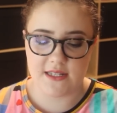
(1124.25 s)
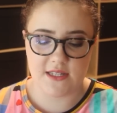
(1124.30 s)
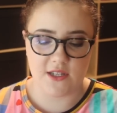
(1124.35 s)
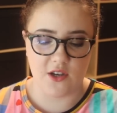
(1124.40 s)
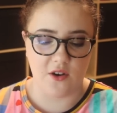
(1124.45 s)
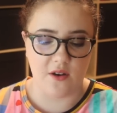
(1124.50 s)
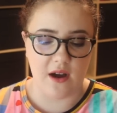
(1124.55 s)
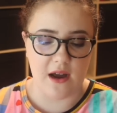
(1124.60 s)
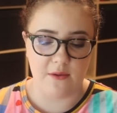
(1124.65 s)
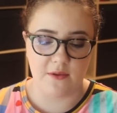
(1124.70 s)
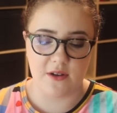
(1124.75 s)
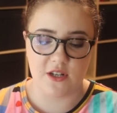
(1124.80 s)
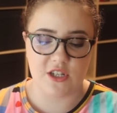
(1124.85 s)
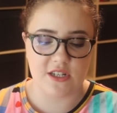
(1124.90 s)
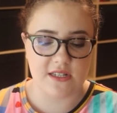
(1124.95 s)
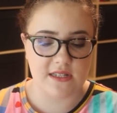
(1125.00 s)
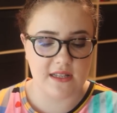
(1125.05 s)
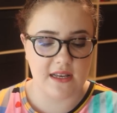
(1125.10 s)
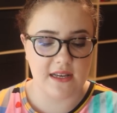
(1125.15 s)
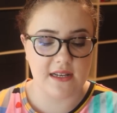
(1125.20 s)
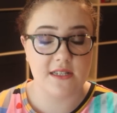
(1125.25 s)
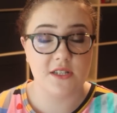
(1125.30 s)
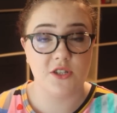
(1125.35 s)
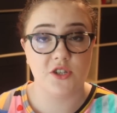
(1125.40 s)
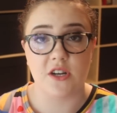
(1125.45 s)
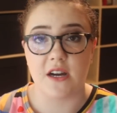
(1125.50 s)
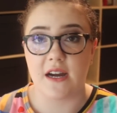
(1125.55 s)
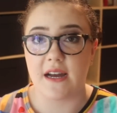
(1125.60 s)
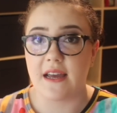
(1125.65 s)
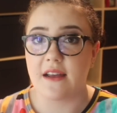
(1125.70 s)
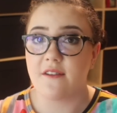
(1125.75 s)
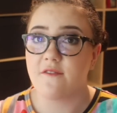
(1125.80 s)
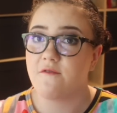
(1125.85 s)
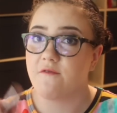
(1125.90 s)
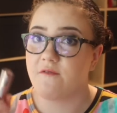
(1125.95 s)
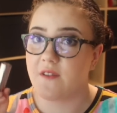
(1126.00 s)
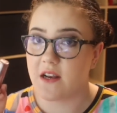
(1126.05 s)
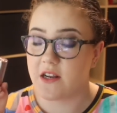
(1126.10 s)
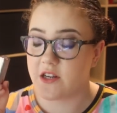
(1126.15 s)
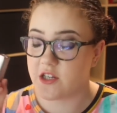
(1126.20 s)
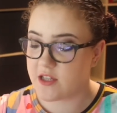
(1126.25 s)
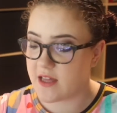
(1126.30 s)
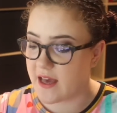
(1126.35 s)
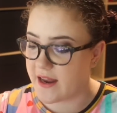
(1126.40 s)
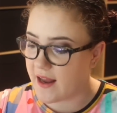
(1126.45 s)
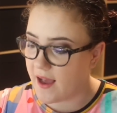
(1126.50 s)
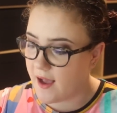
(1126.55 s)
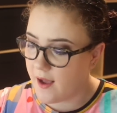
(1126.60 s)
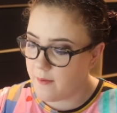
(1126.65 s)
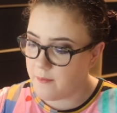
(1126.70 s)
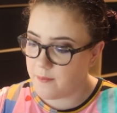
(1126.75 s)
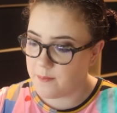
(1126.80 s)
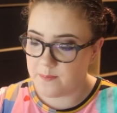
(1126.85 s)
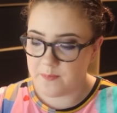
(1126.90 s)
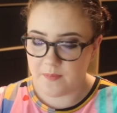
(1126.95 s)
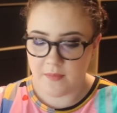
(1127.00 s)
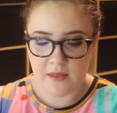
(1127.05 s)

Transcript: so I would just like to try and finish that up.